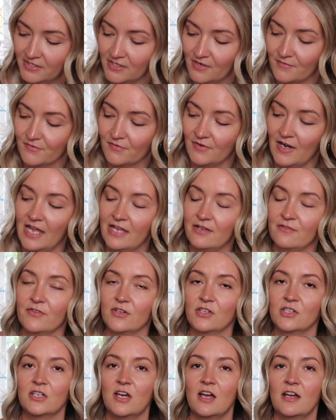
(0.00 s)
it's
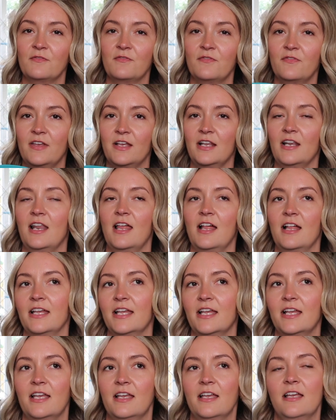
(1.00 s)
unflavoured. I feel
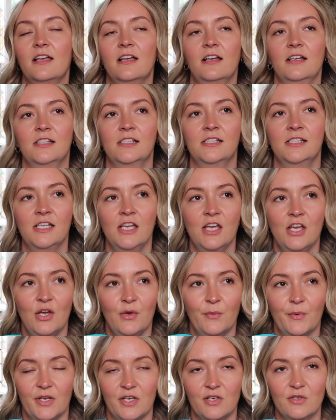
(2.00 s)
like
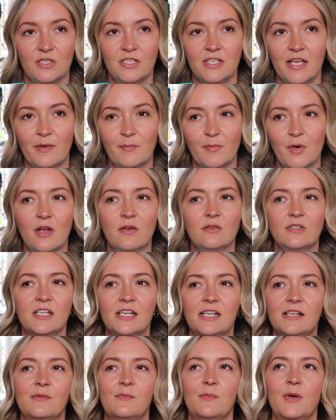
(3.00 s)
when I used to take
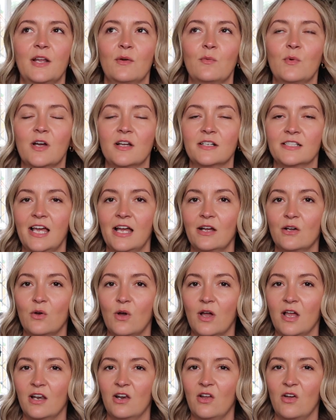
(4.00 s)
protein when I worked out
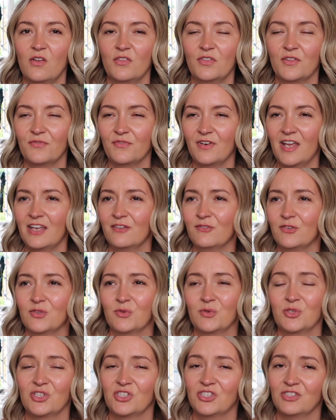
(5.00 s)
quite a lot, the flavours
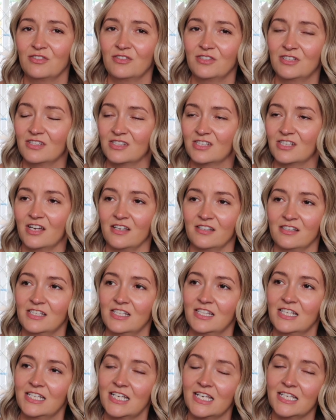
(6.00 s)
were just
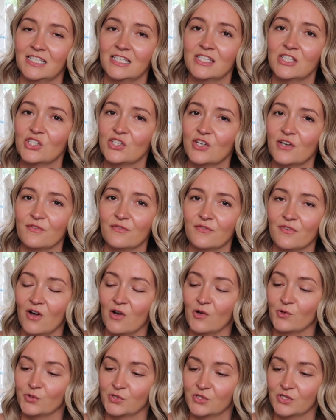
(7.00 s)
disgusting. They tasted so
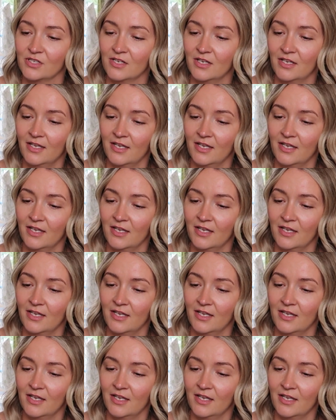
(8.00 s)
false.